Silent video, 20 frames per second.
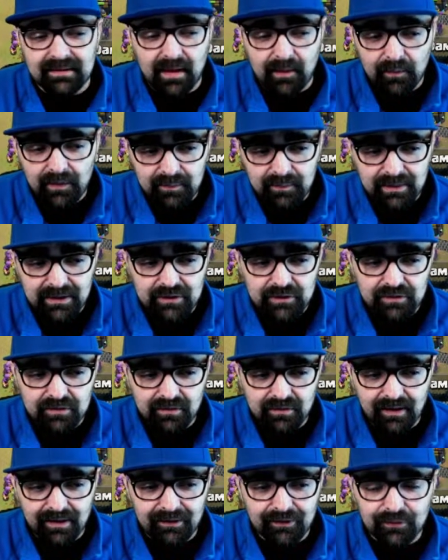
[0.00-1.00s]
I want to make
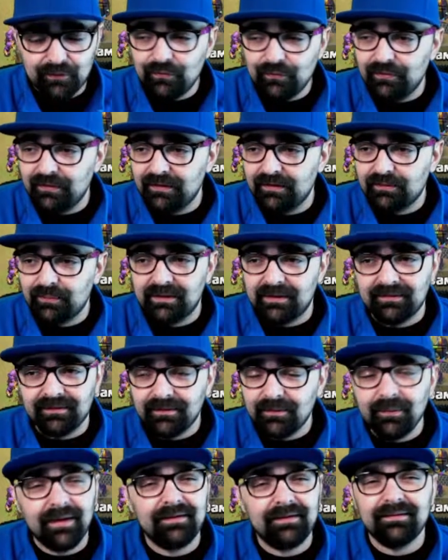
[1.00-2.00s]
sure I do this because
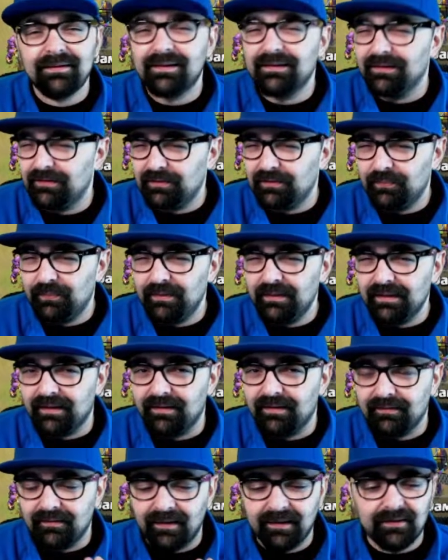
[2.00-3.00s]
otherwise they're going to split,
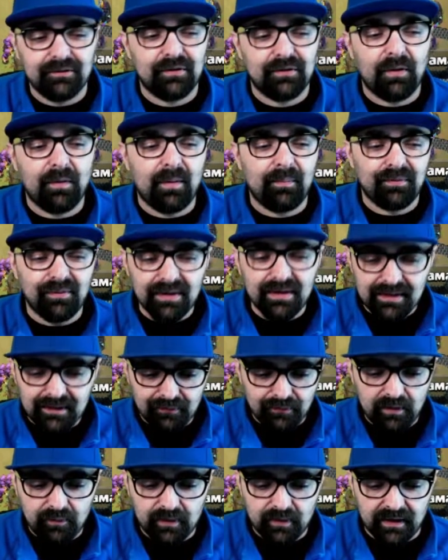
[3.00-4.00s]
right? So I'm creating a
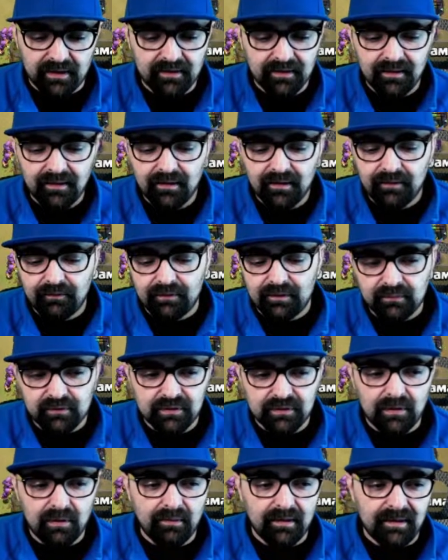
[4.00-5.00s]
runway for them
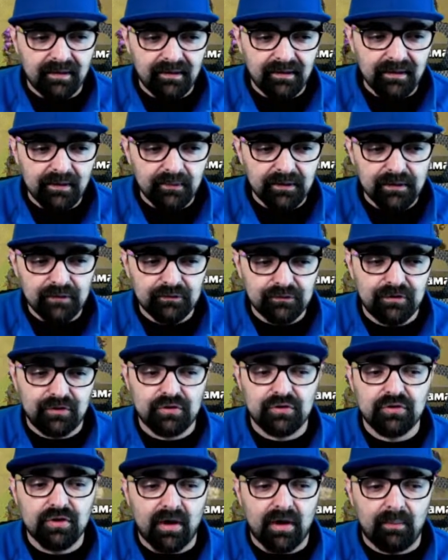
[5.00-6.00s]
to go in, and then I'm going to use a
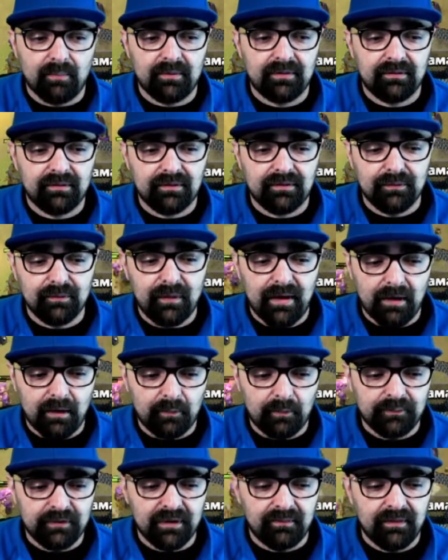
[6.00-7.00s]
jump to
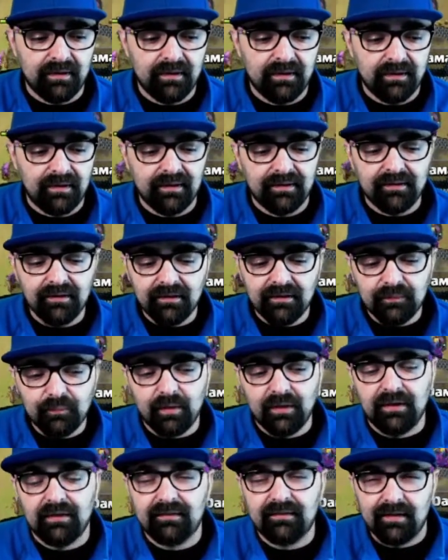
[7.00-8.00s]
help them. At this
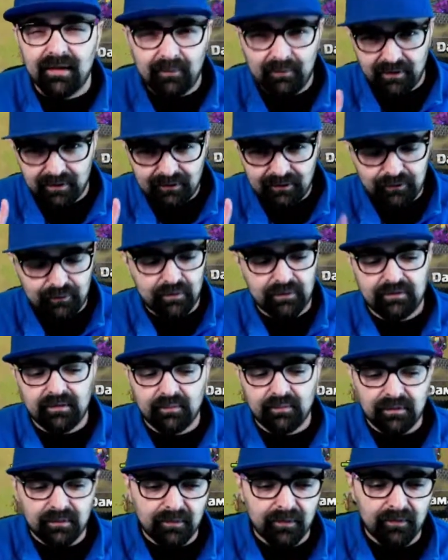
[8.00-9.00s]
point in time, here's where
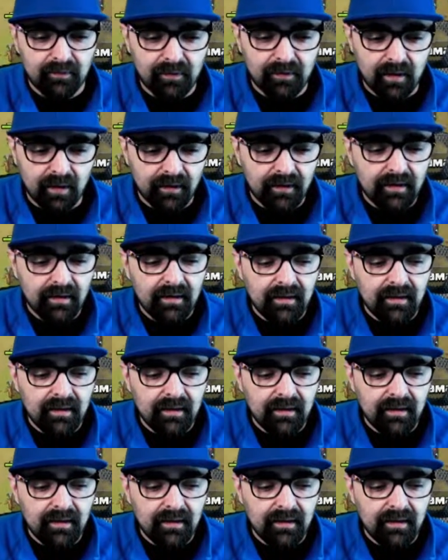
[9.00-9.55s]
something went wrong.